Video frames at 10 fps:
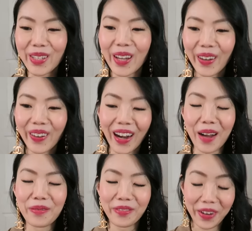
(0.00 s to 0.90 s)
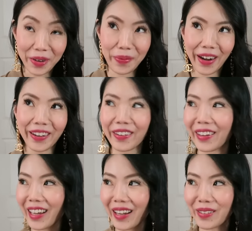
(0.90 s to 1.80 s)
so I'm very
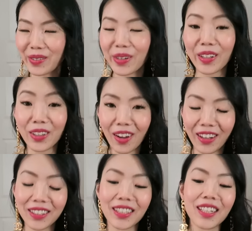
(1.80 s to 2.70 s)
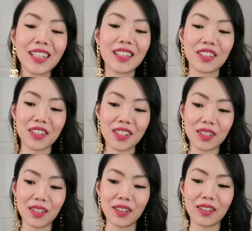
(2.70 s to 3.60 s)
paranoid. I do a lot
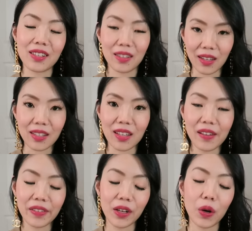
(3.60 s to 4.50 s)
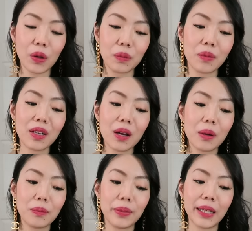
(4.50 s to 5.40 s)
just to stay safe at home.
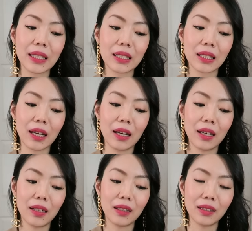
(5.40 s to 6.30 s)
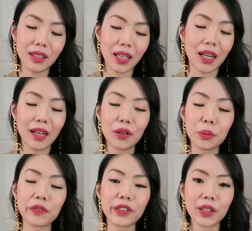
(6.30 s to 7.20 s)
But uh, yeah,
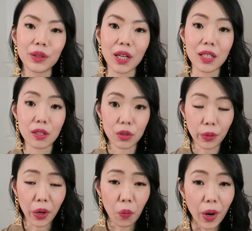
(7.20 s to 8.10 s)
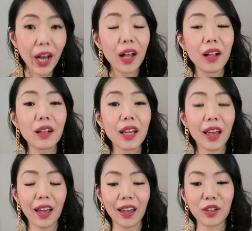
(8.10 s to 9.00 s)
hopefully you guys are doing well
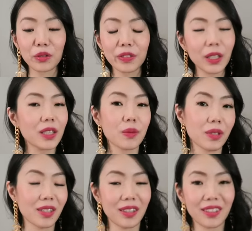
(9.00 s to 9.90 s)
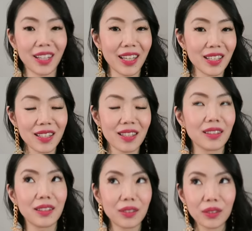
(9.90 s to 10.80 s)
and hopefully this was a nice
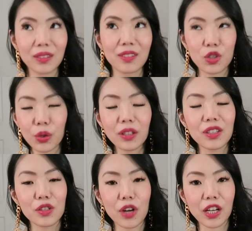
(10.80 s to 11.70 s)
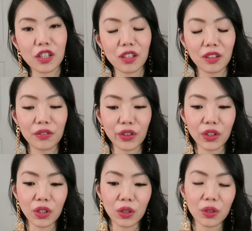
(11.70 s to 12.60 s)
little short distraction for
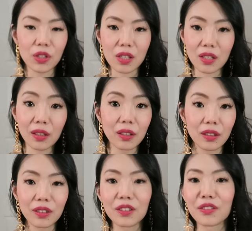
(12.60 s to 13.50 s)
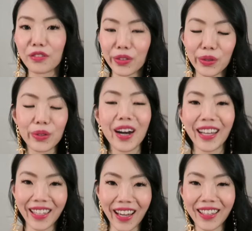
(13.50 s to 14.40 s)
you, just a little few
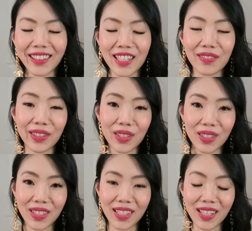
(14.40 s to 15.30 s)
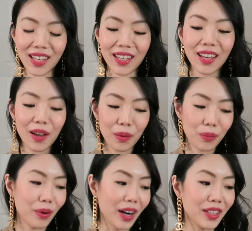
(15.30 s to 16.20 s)
eye candies for you to see
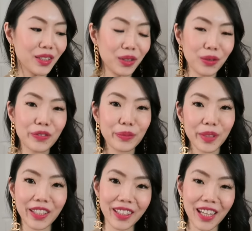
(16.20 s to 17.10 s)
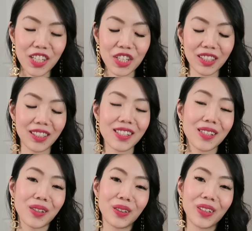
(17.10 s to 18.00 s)
brand new from the collection.
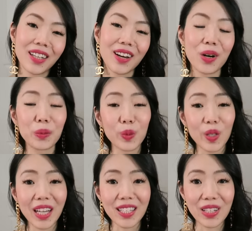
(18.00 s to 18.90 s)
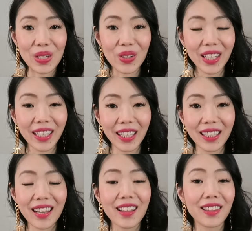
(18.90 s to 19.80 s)
So hope you guys enjoyed
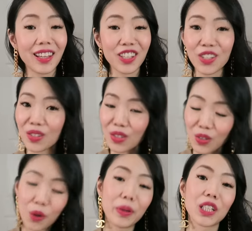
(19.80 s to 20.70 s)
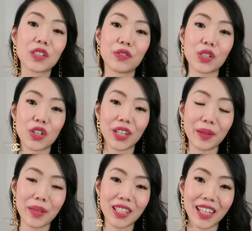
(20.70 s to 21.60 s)
it. Thank you so much for
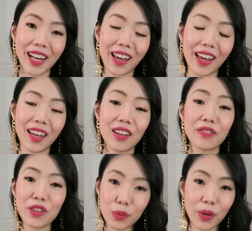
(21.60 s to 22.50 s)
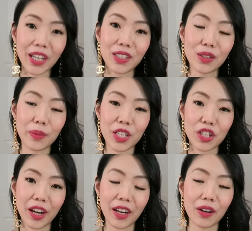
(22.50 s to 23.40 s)
joining me today. If you're brand new to my
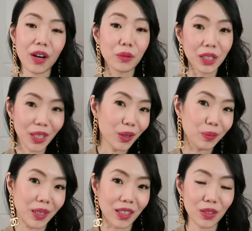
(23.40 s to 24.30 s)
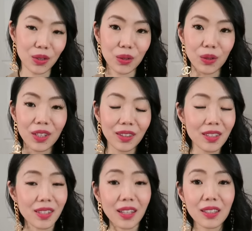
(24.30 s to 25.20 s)
channel, I really hope that you
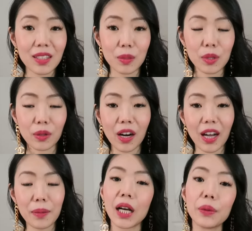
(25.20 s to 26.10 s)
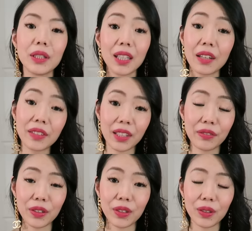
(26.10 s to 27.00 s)
decide to subscribe. I would love it
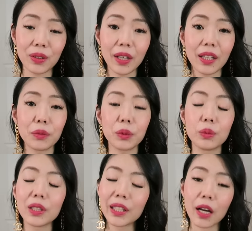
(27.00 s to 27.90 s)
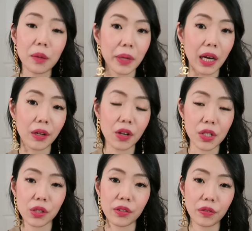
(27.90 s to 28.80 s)
if you do and it would really help me out
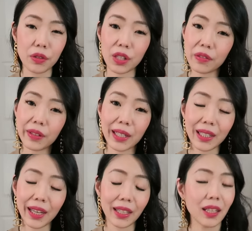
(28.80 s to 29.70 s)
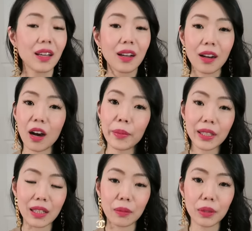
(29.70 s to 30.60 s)
also if you give it a like,
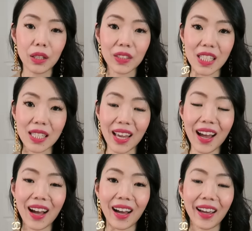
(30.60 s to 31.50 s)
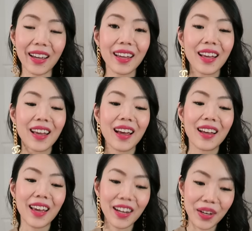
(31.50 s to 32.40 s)
comment down below to say hi.
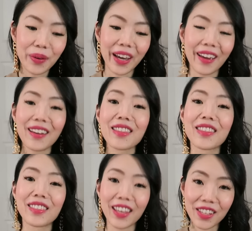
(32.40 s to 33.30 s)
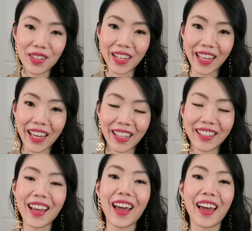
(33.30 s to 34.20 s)
Anyway, thank you
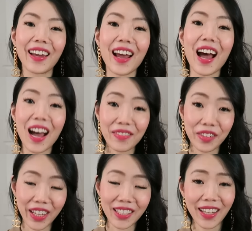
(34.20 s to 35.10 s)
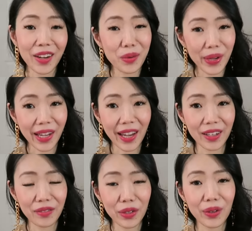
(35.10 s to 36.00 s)
again and have a great day or week ahead
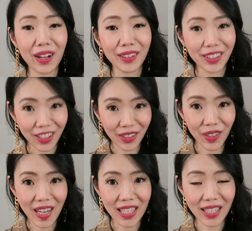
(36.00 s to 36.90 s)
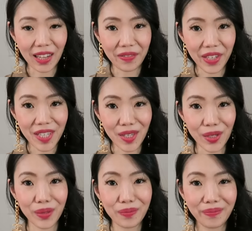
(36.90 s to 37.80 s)
of you. I'll talk to you guys again very soon.